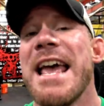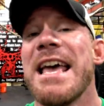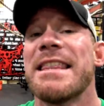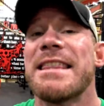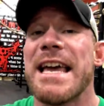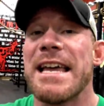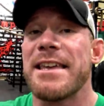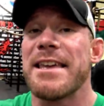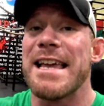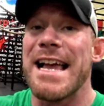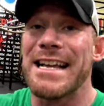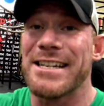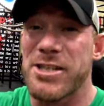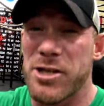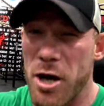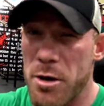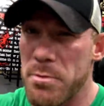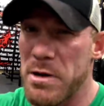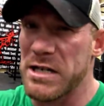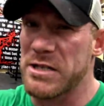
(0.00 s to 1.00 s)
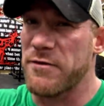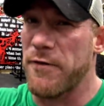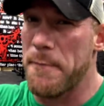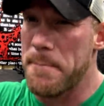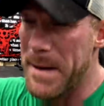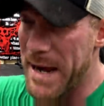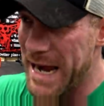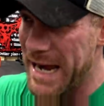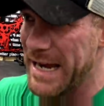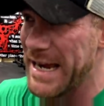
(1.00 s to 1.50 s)
Thank you guys so much for
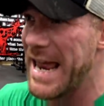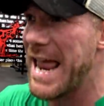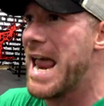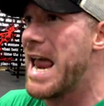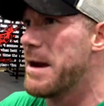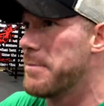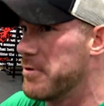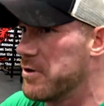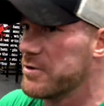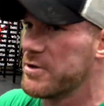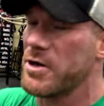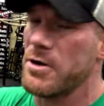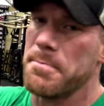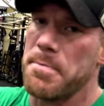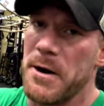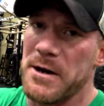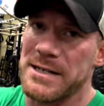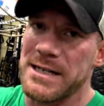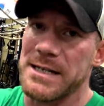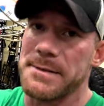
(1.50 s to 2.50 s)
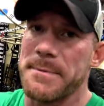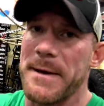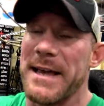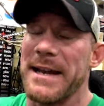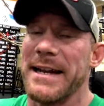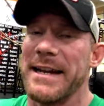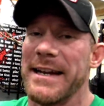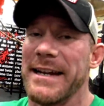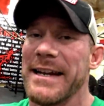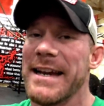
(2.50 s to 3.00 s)
being able to
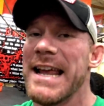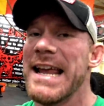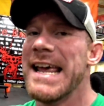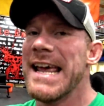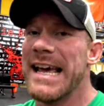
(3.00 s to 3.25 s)
participate in it